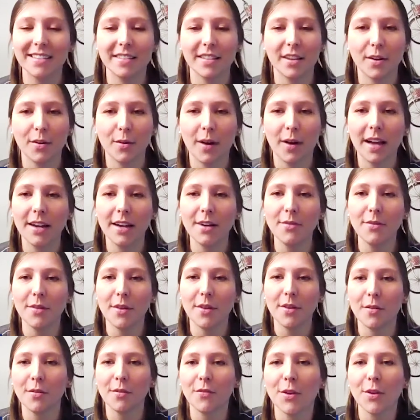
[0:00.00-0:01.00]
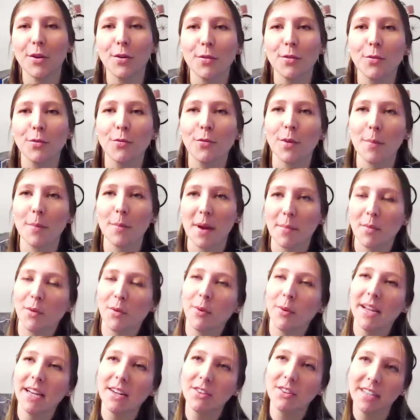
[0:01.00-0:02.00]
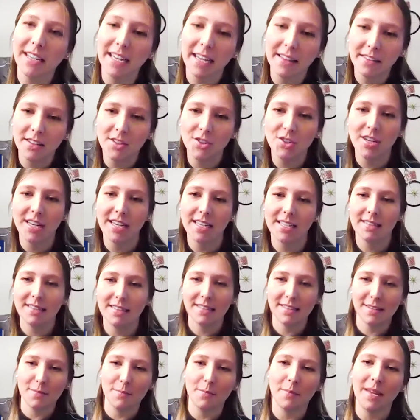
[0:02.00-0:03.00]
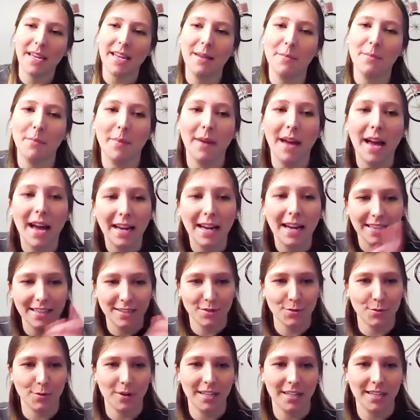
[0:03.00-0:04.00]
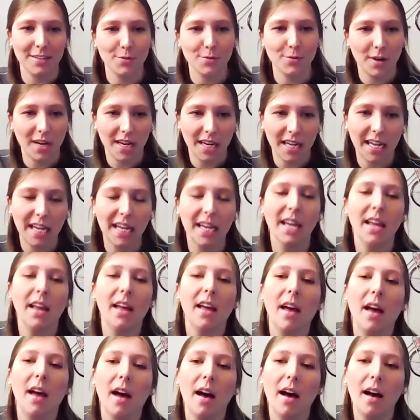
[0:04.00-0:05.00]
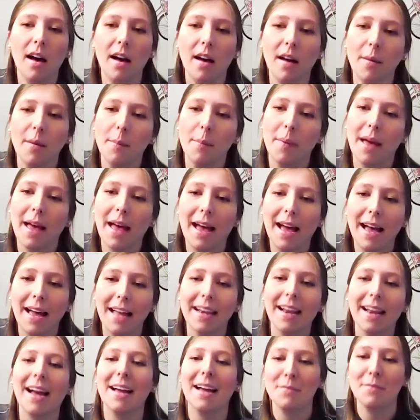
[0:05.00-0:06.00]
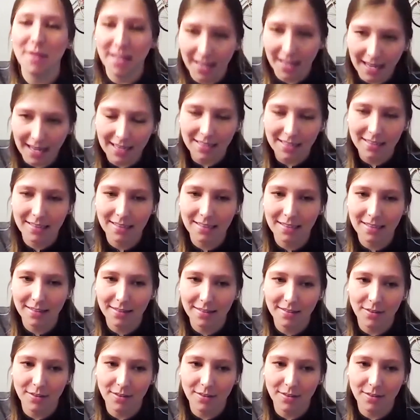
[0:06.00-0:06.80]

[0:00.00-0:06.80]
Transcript: So I don't know if you remember, we actually had the chance to meet back in 2020 um, at IBS.